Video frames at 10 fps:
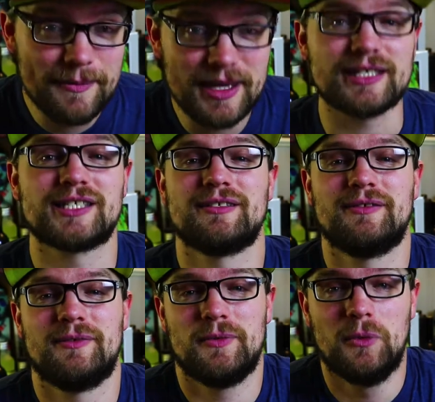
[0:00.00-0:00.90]
I miss?
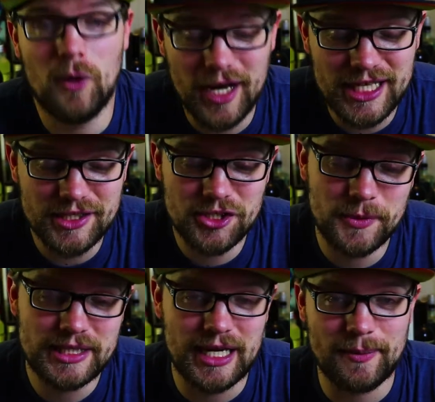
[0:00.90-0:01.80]
What
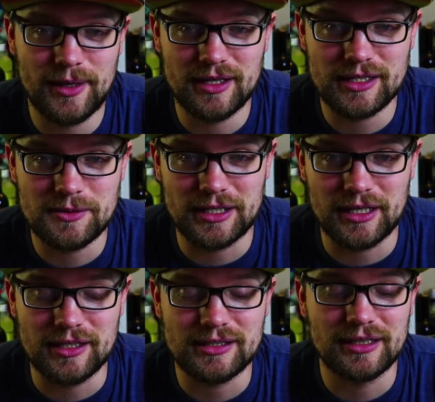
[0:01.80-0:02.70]
should we talk about next week,
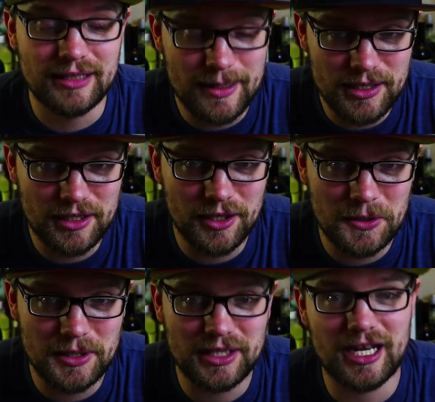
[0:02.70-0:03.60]
guys? Let me
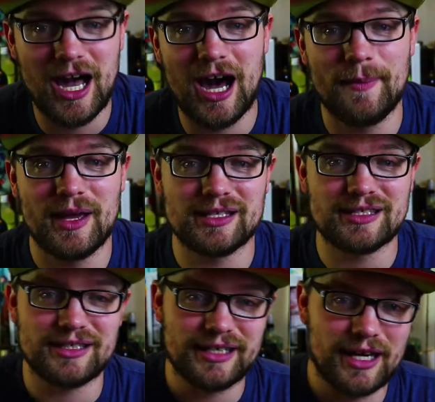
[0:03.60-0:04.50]
know in the
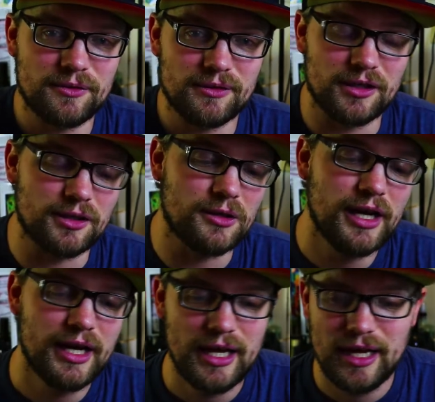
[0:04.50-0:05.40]
comments down low.
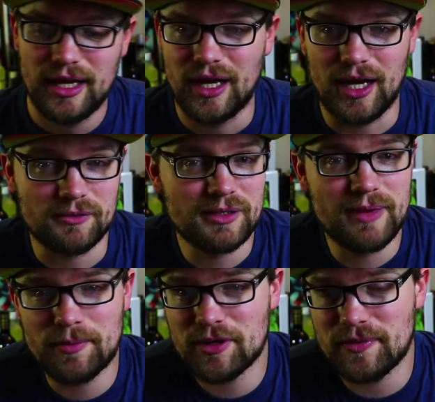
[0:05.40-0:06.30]

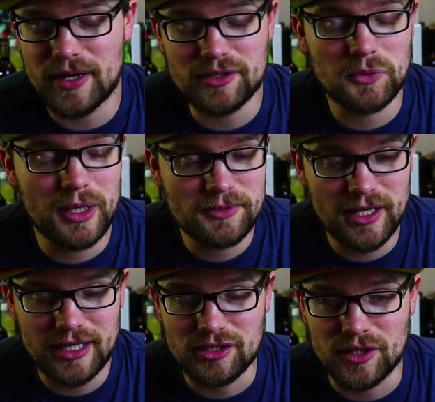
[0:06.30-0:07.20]
Remember, there's a
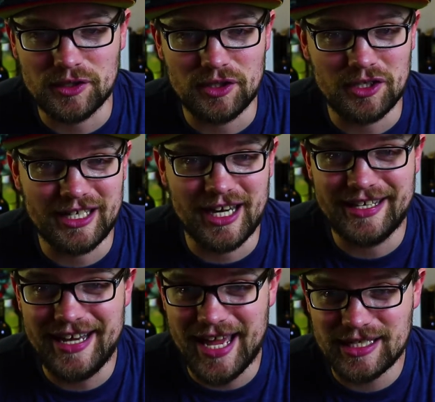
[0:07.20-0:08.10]
website,
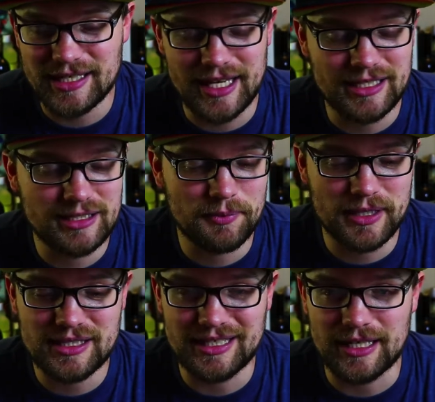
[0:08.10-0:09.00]
generallynerdy.net. That is the
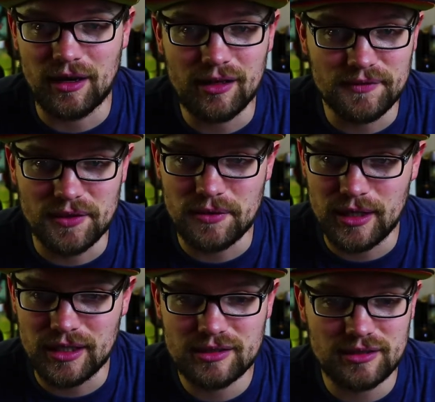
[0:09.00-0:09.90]
place to get all of the
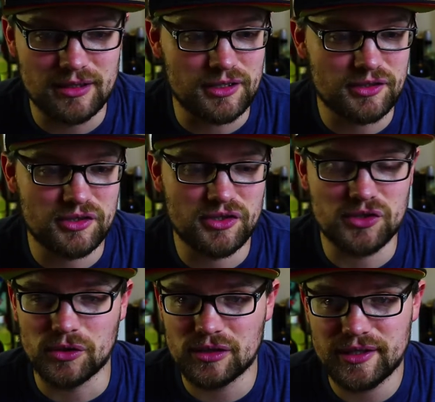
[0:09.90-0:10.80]
things. There's
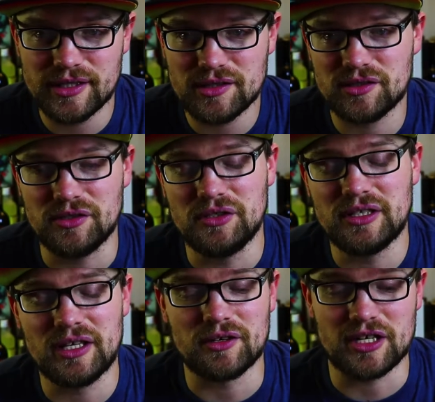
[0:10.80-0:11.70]
store links so you can
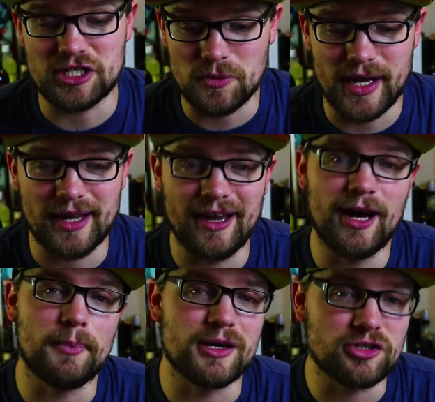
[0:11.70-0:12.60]
get nerdy swag
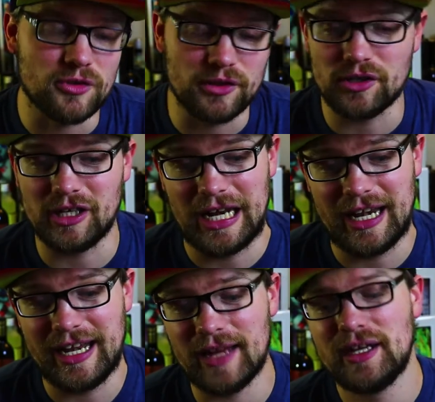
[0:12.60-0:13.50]
up on
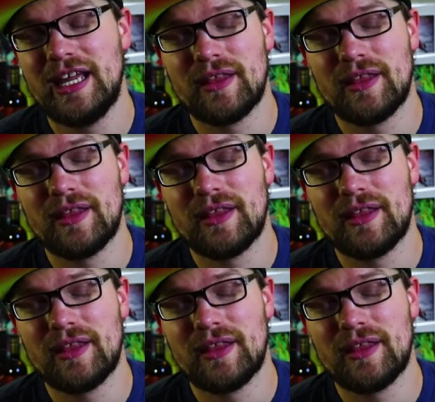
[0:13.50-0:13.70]
generallynerdy.net.